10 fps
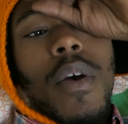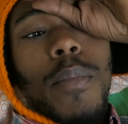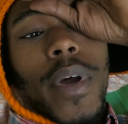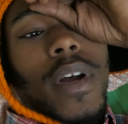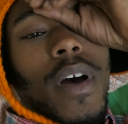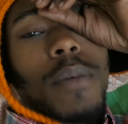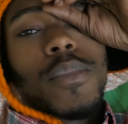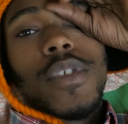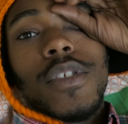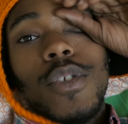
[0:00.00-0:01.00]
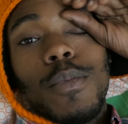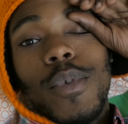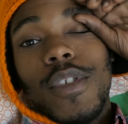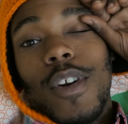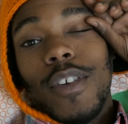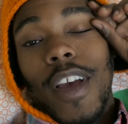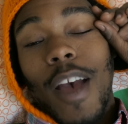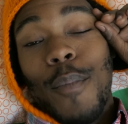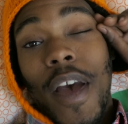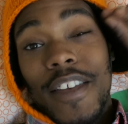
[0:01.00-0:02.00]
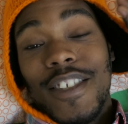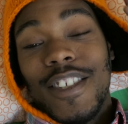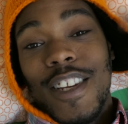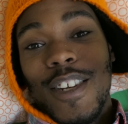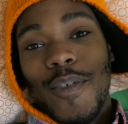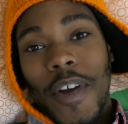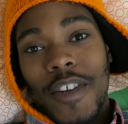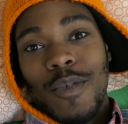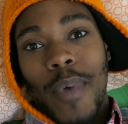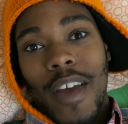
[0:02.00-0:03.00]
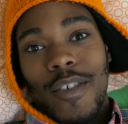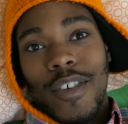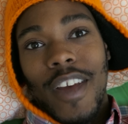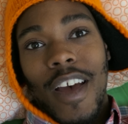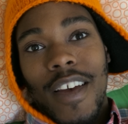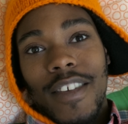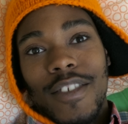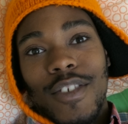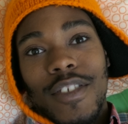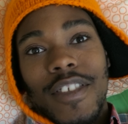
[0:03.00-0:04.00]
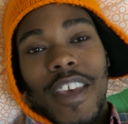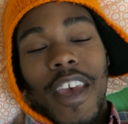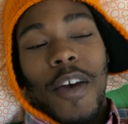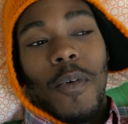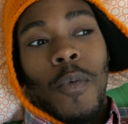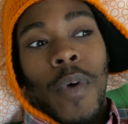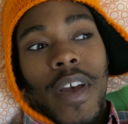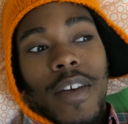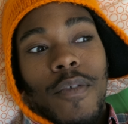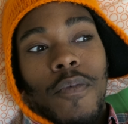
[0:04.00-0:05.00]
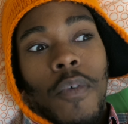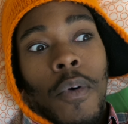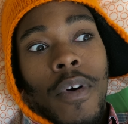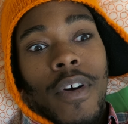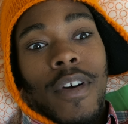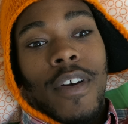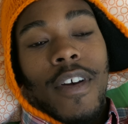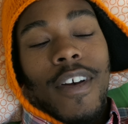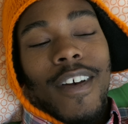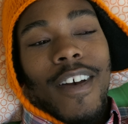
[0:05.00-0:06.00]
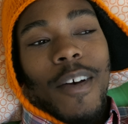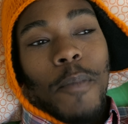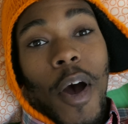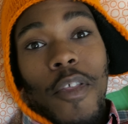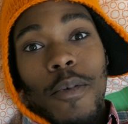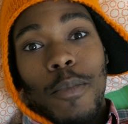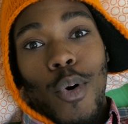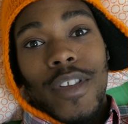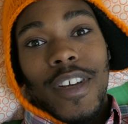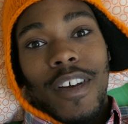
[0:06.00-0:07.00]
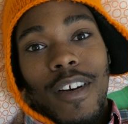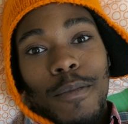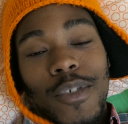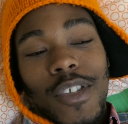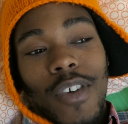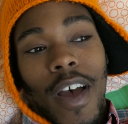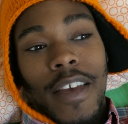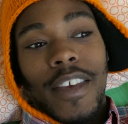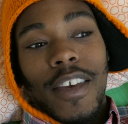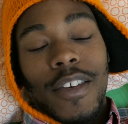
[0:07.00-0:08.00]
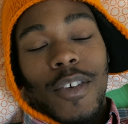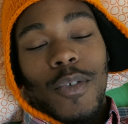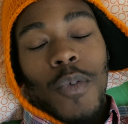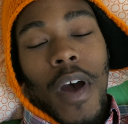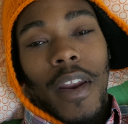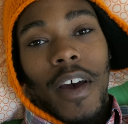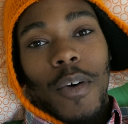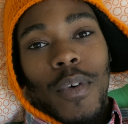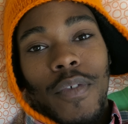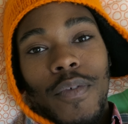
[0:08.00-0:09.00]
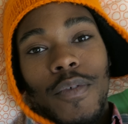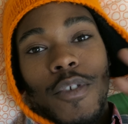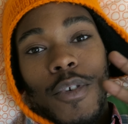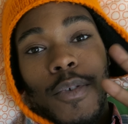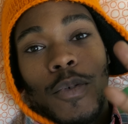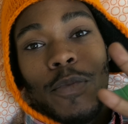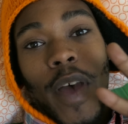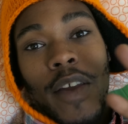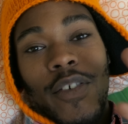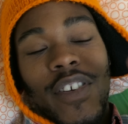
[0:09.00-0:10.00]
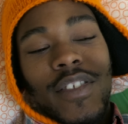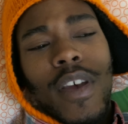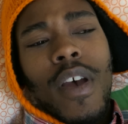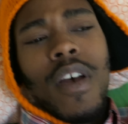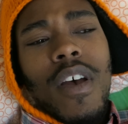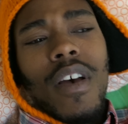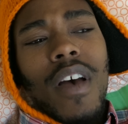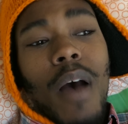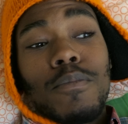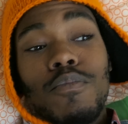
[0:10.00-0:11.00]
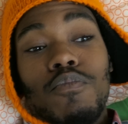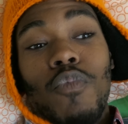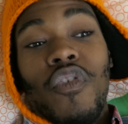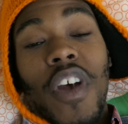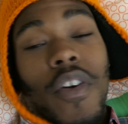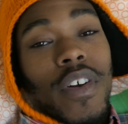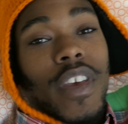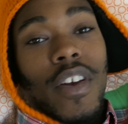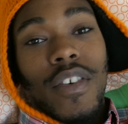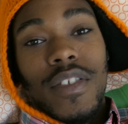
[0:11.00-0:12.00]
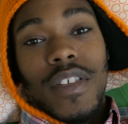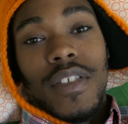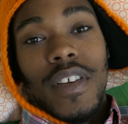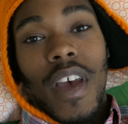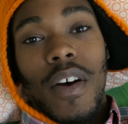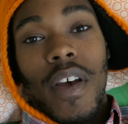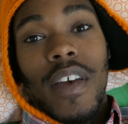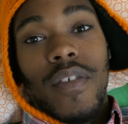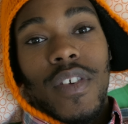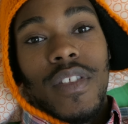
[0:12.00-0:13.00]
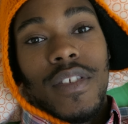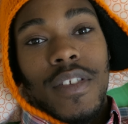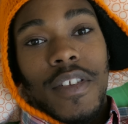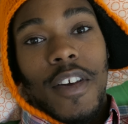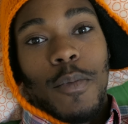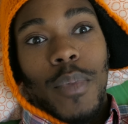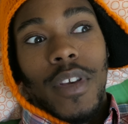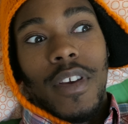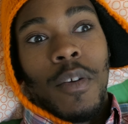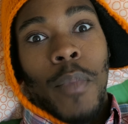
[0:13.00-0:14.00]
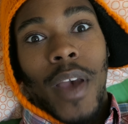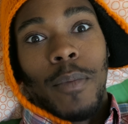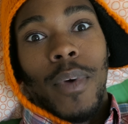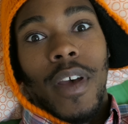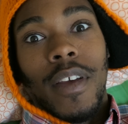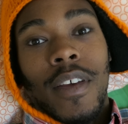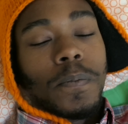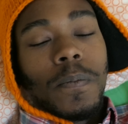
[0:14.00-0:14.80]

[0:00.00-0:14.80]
But uh, I'm super stoked I got my extended range battery. I just can't wait for my other board to come so I can ride out with two batteries. I'm very curious to see how heavy this is going to be in a backpack.